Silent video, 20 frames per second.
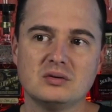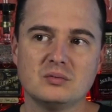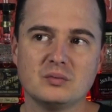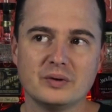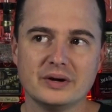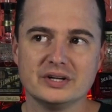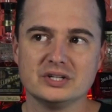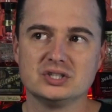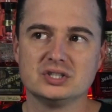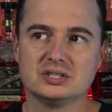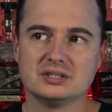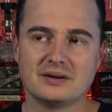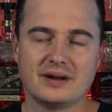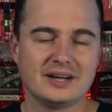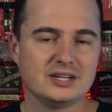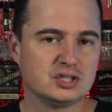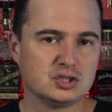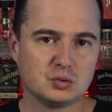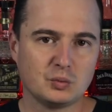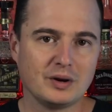which
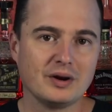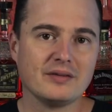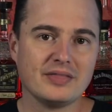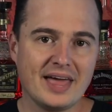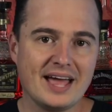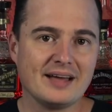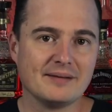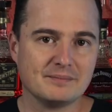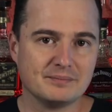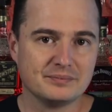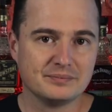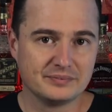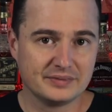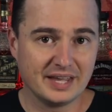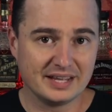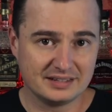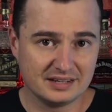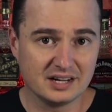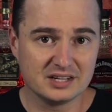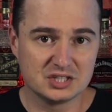I swear that
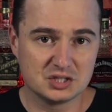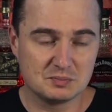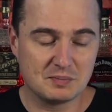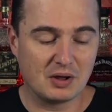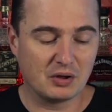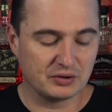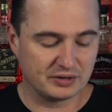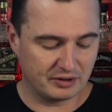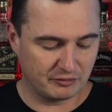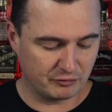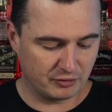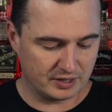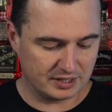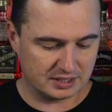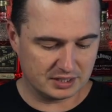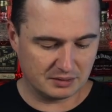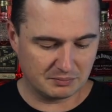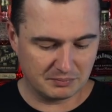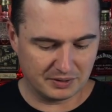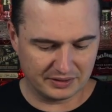does smell
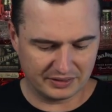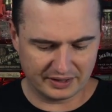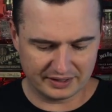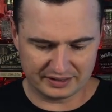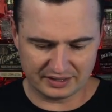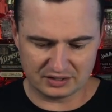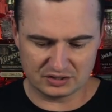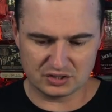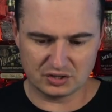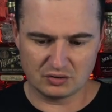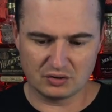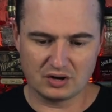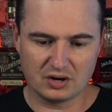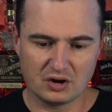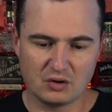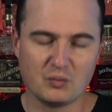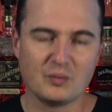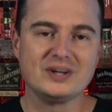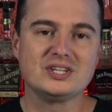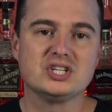different, but like there's a
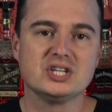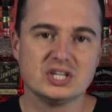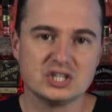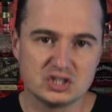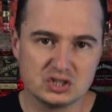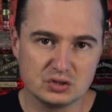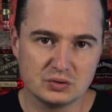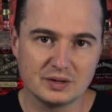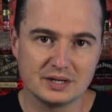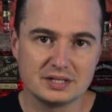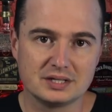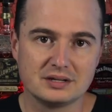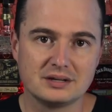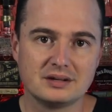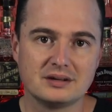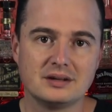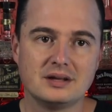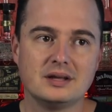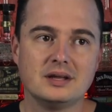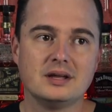richness to it.
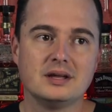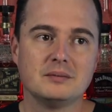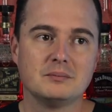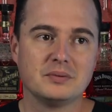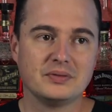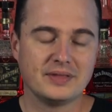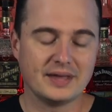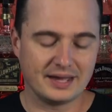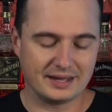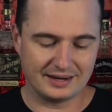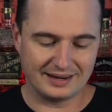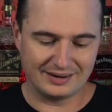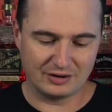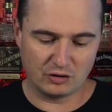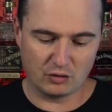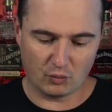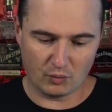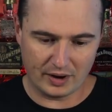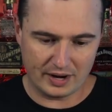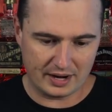But that
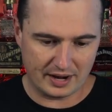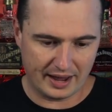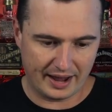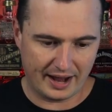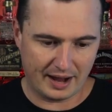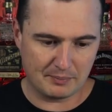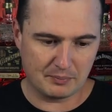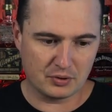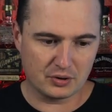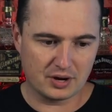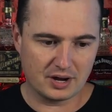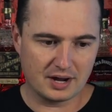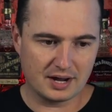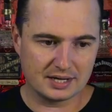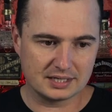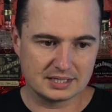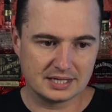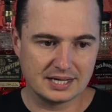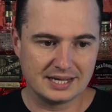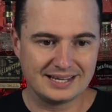great
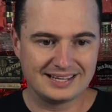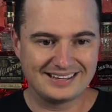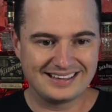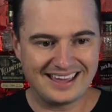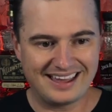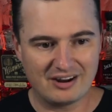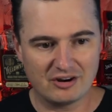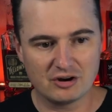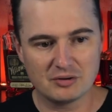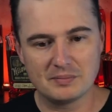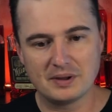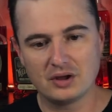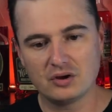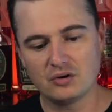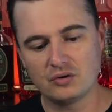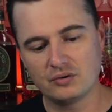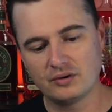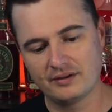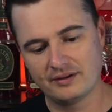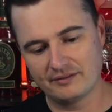apricot,
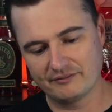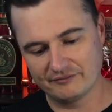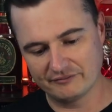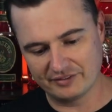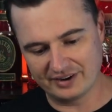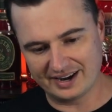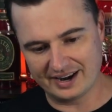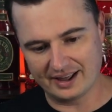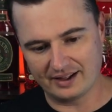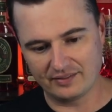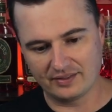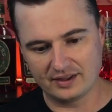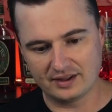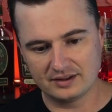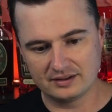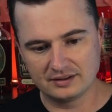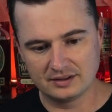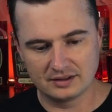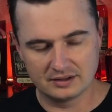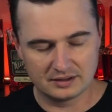caramel,
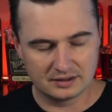vanilla.